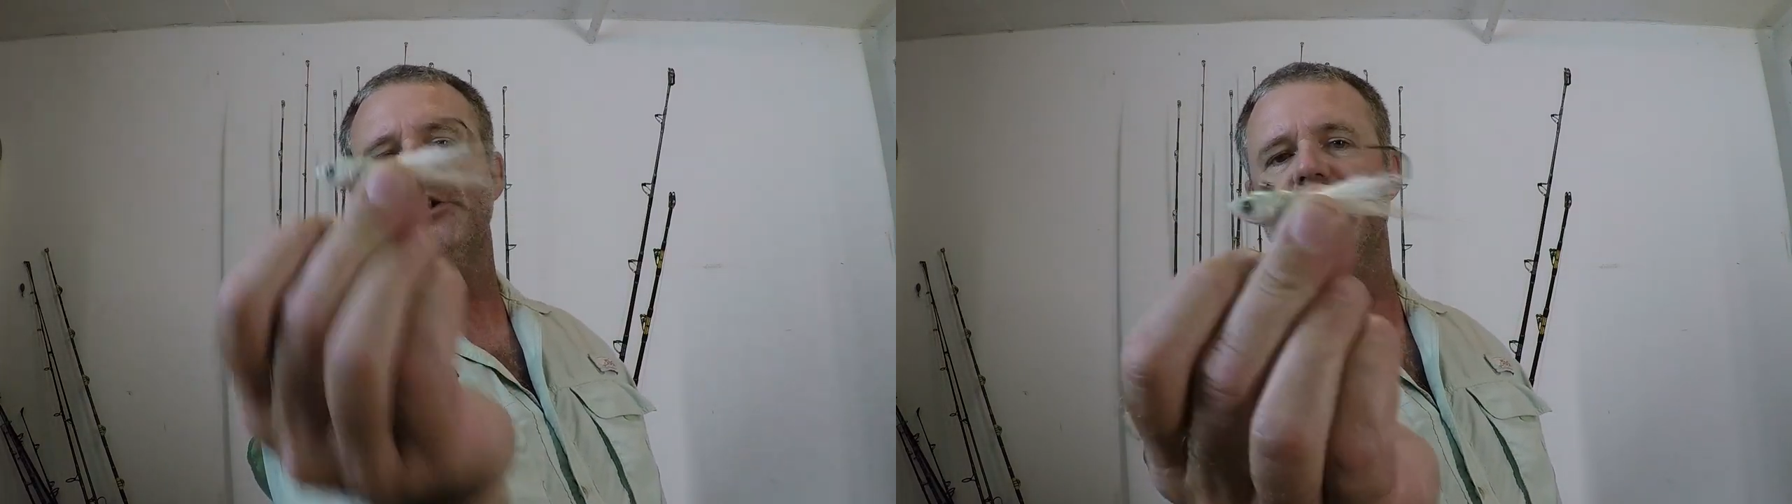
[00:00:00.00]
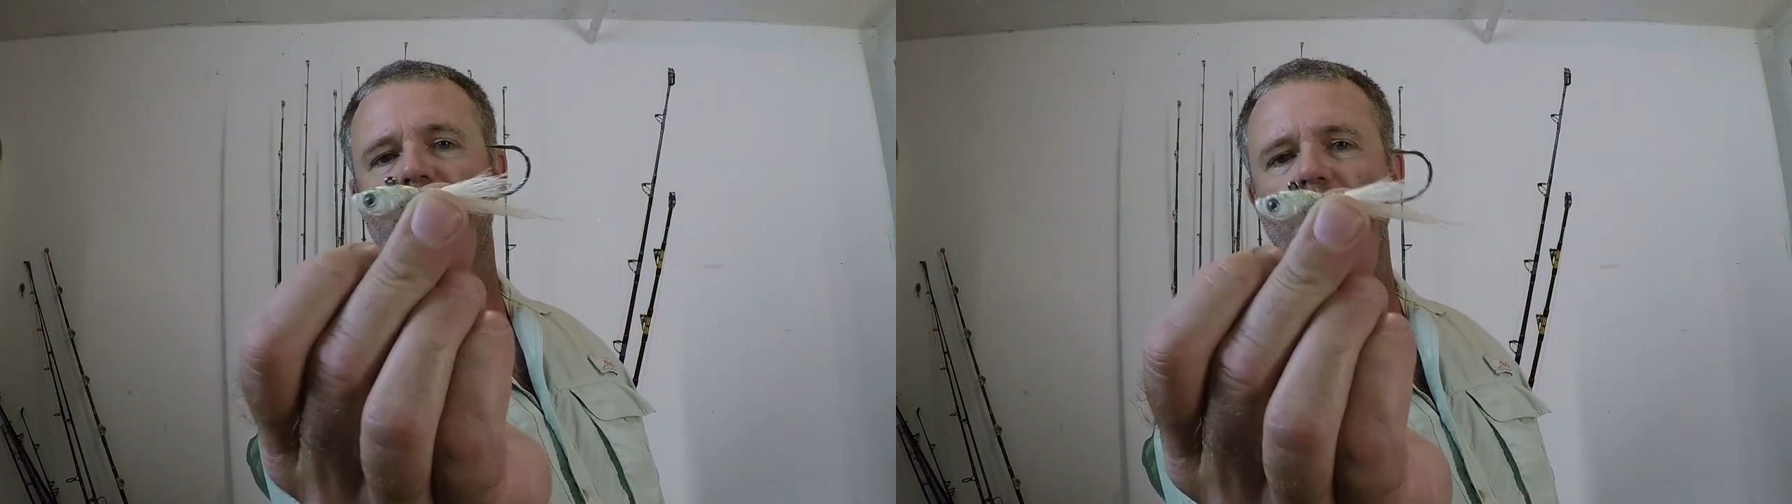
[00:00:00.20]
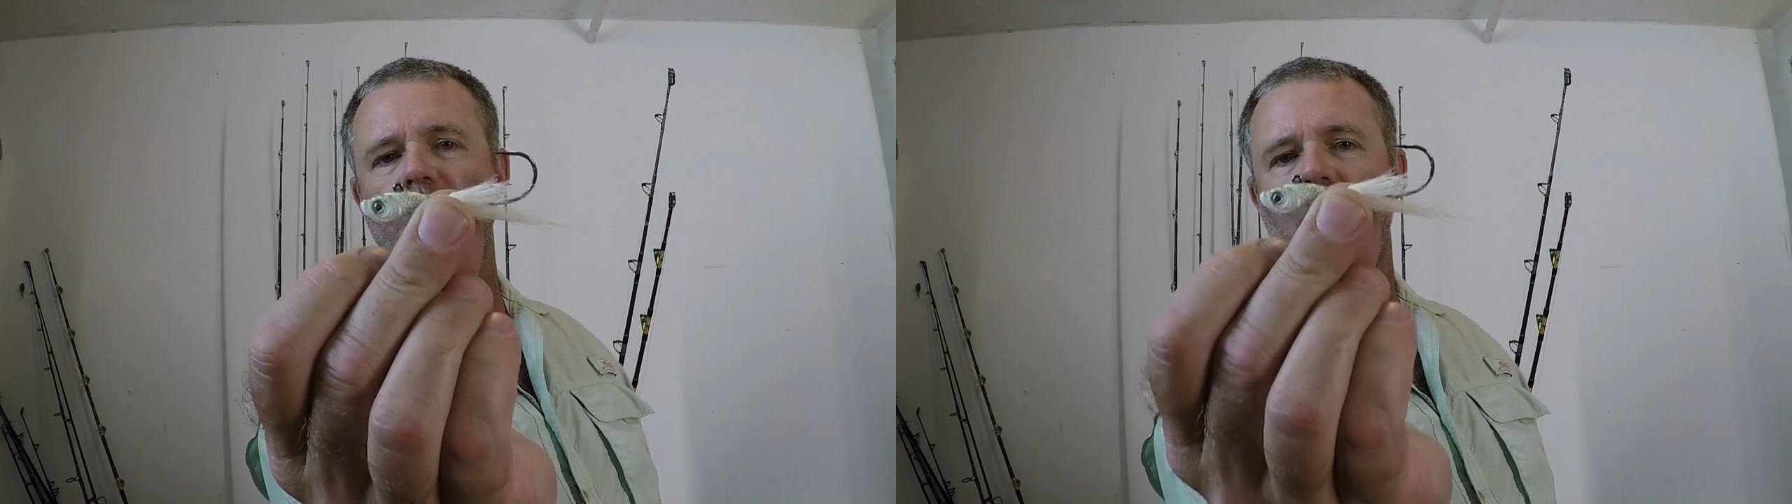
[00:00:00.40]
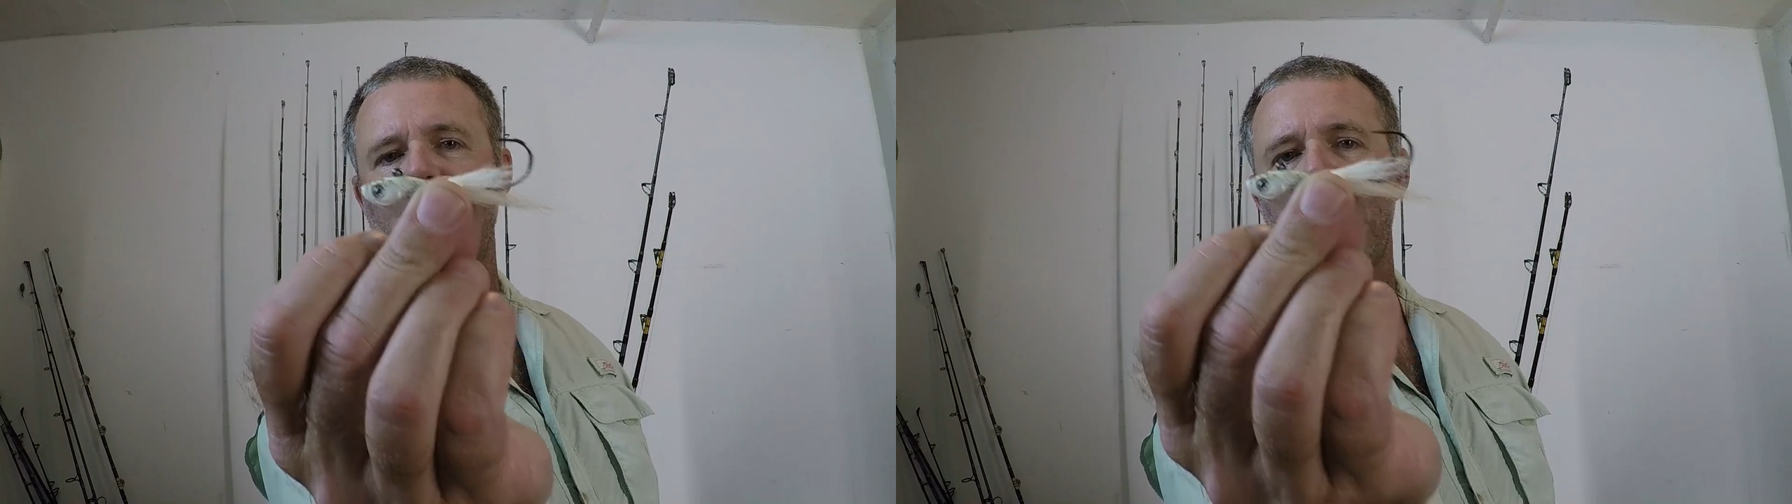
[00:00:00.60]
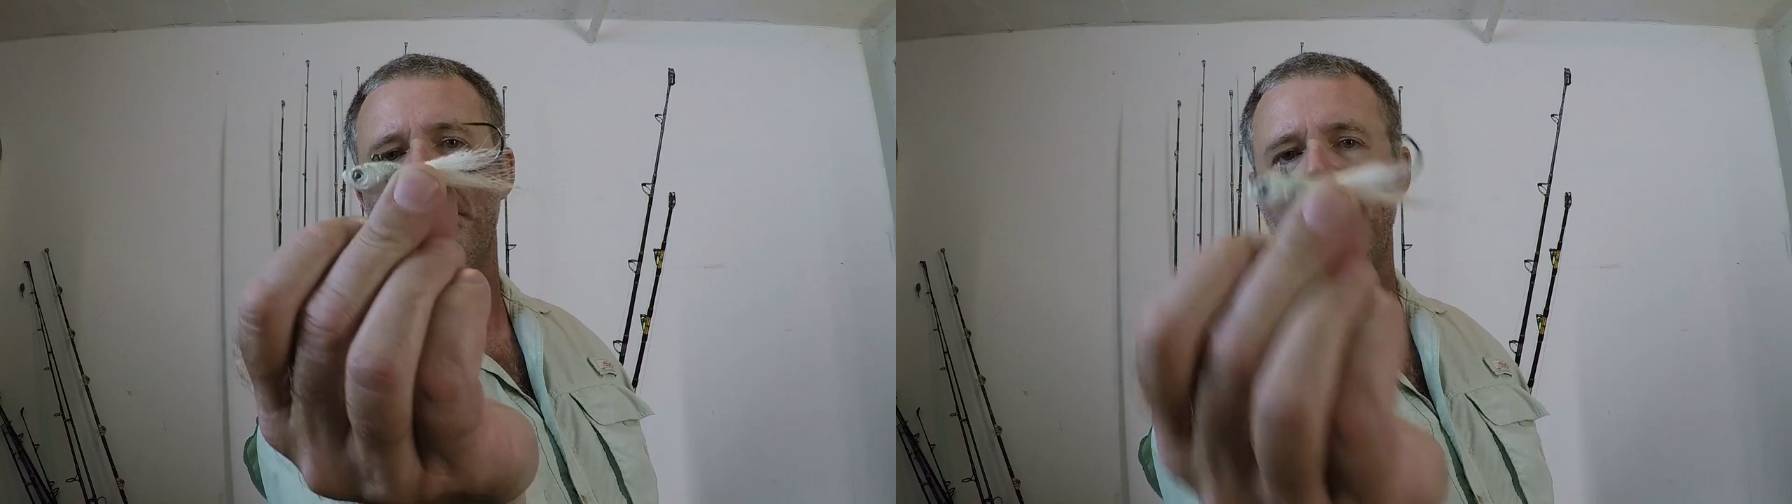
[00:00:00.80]
chewed
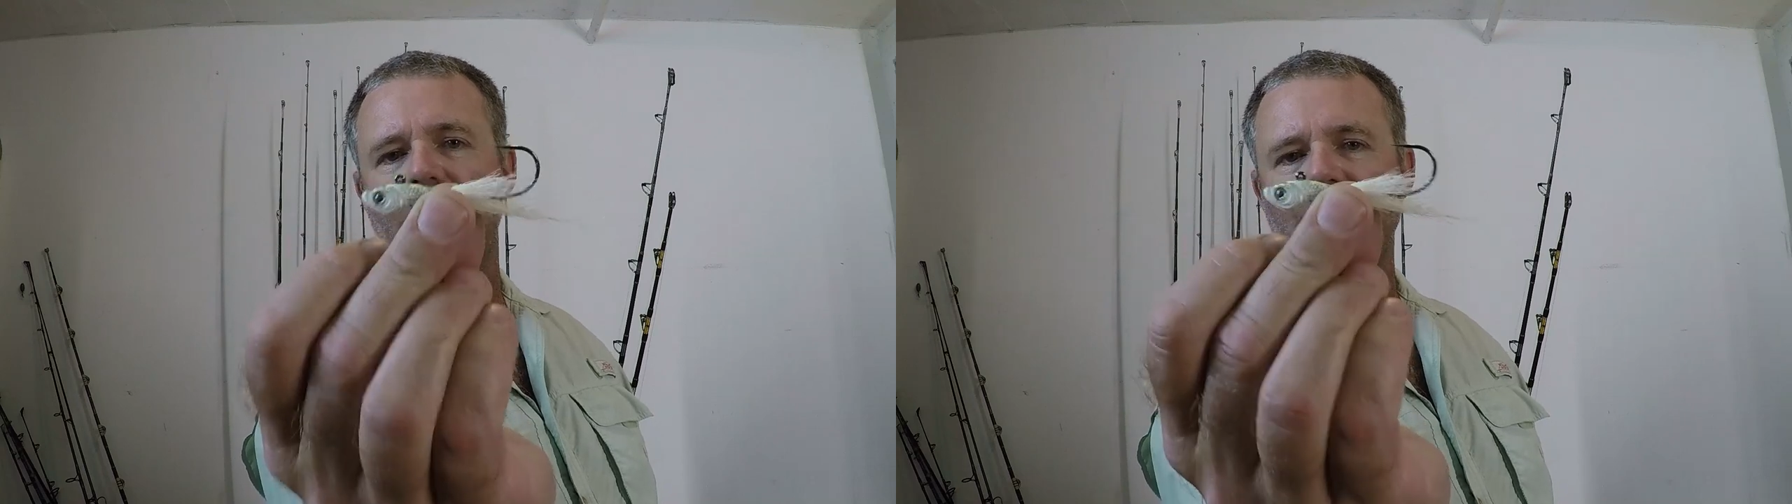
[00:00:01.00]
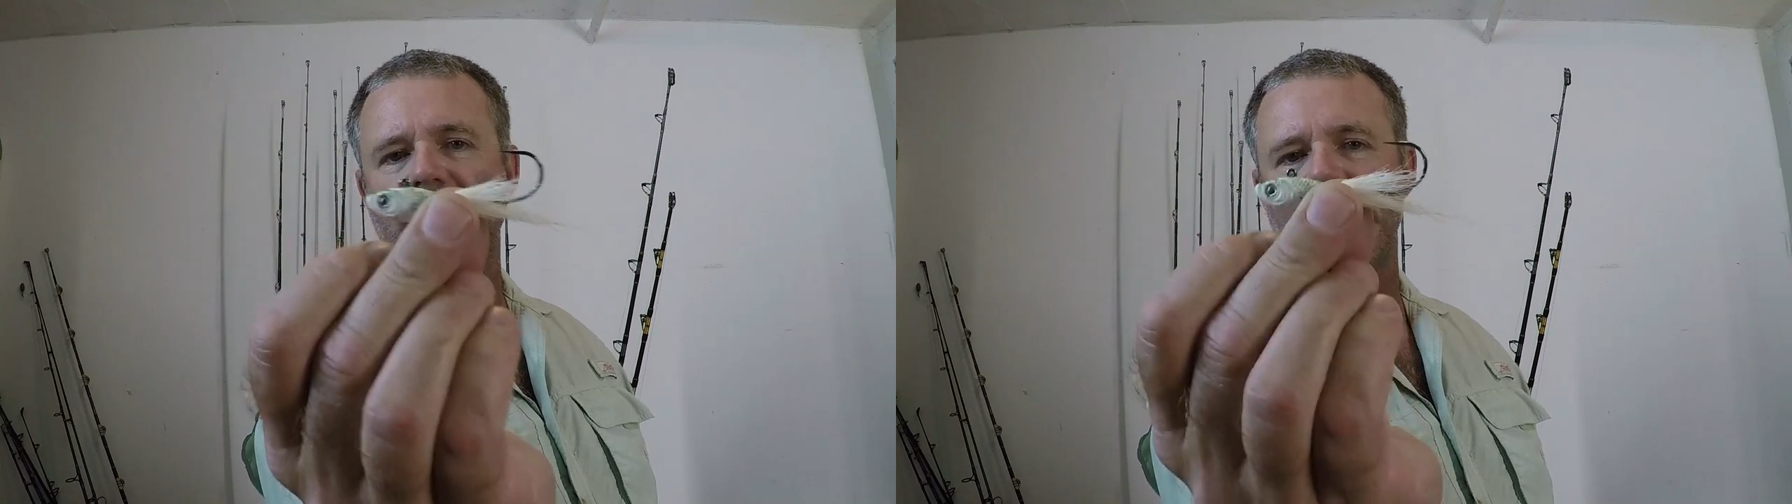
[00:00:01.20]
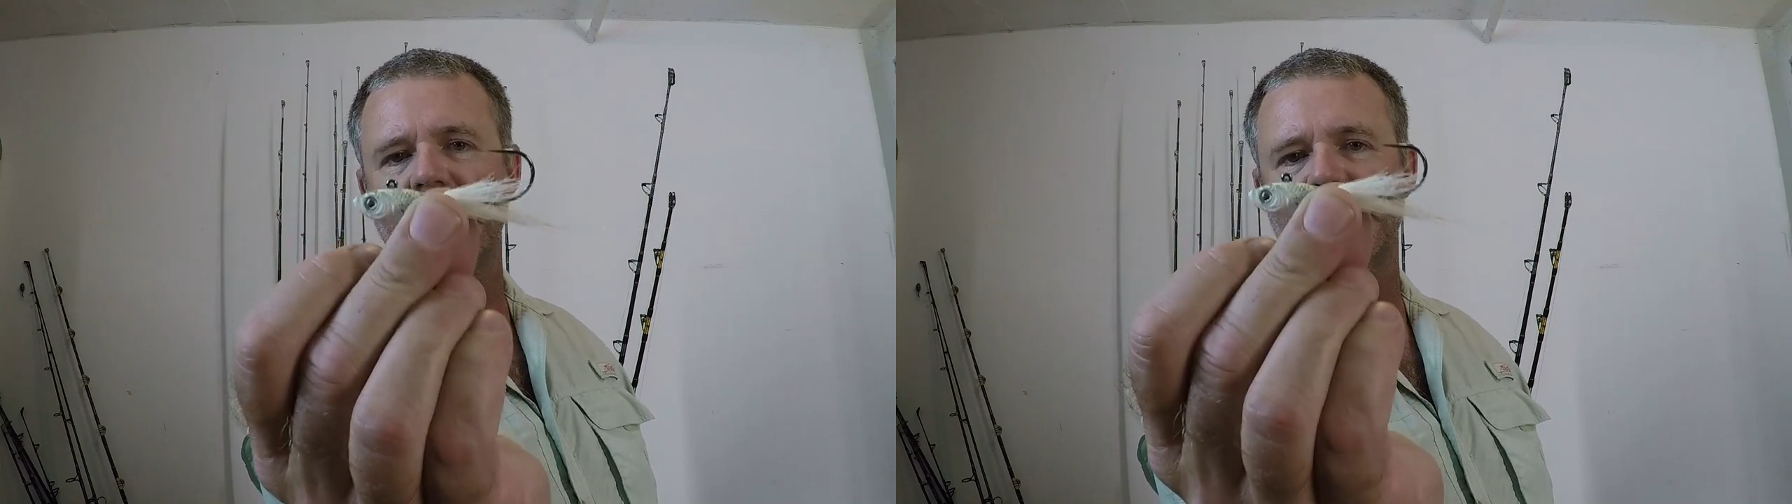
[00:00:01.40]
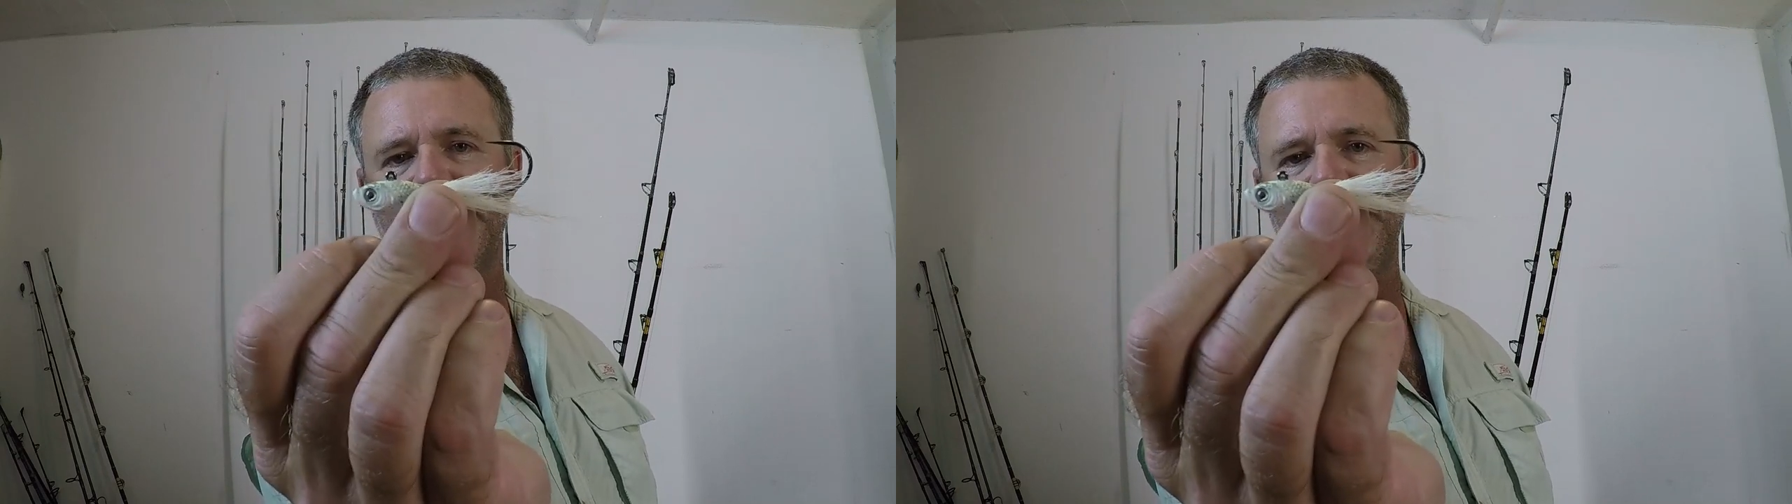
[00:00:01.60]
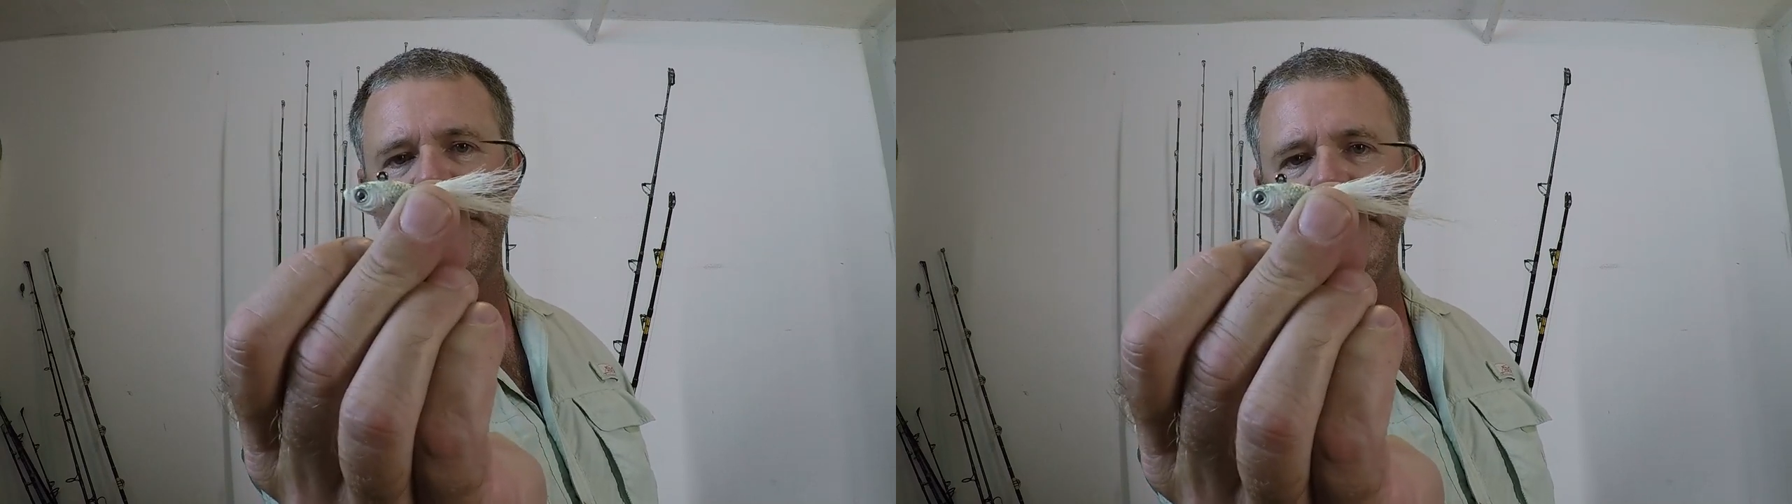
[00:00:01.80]
up bucktail
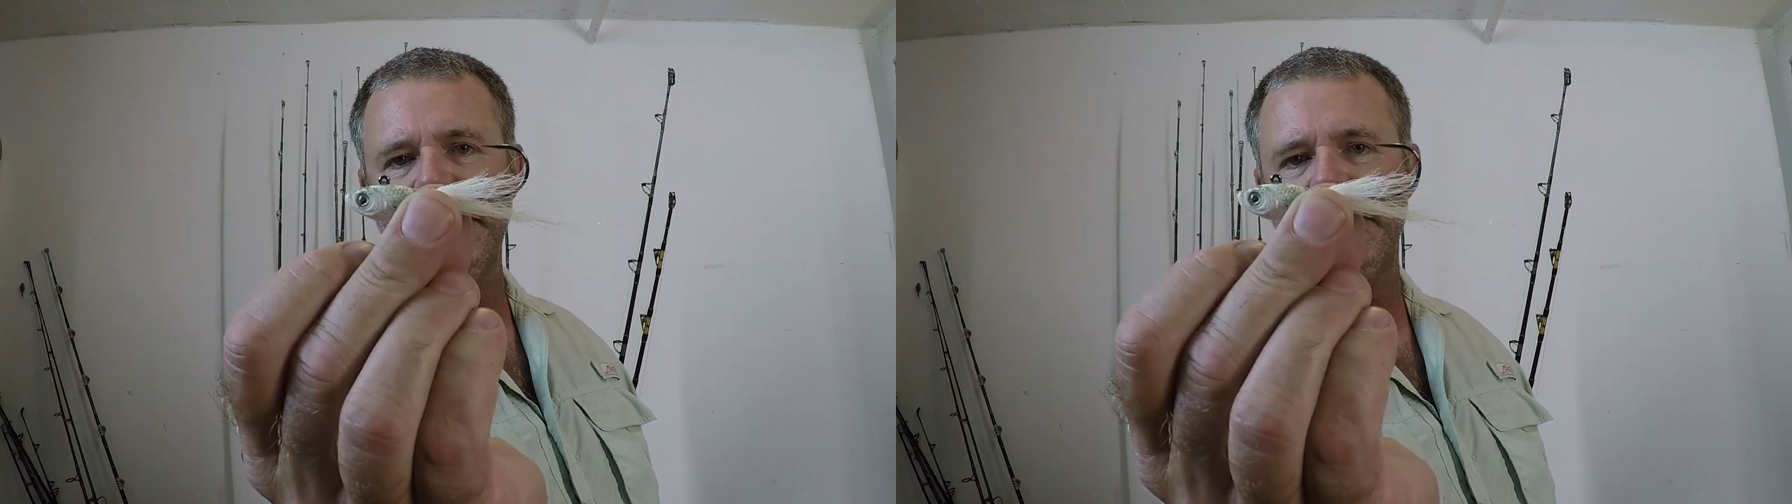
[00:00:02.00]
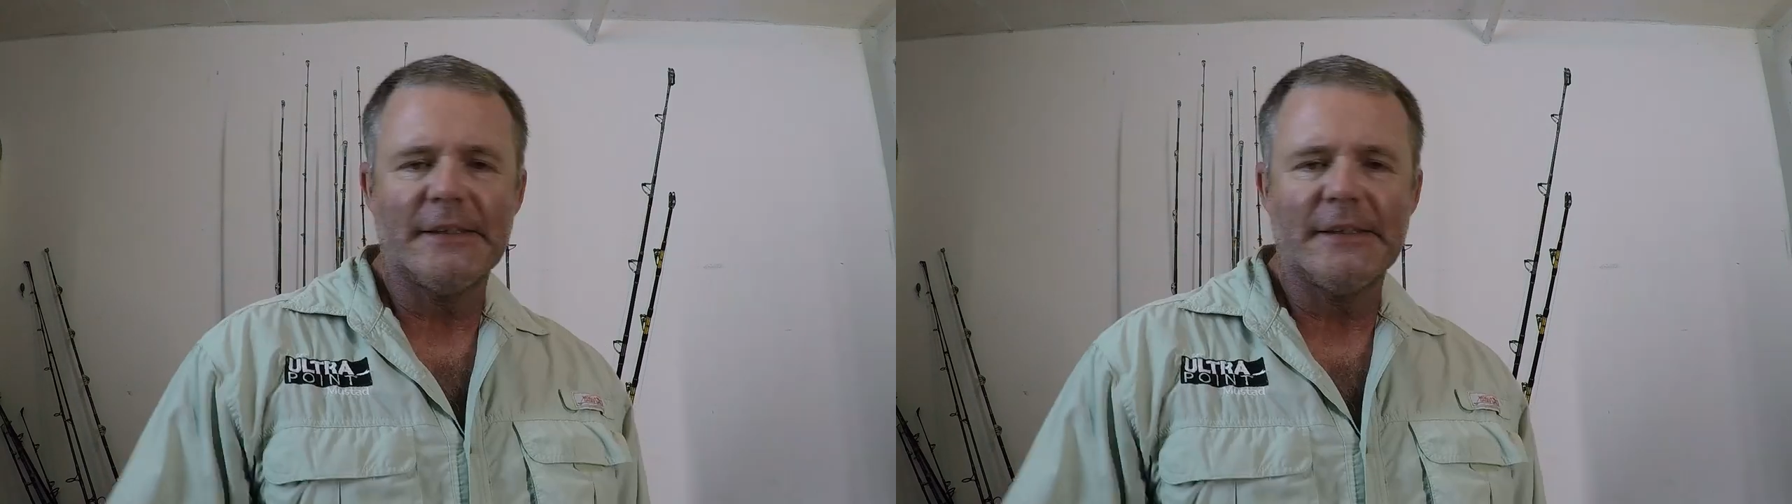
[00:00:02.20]
jig.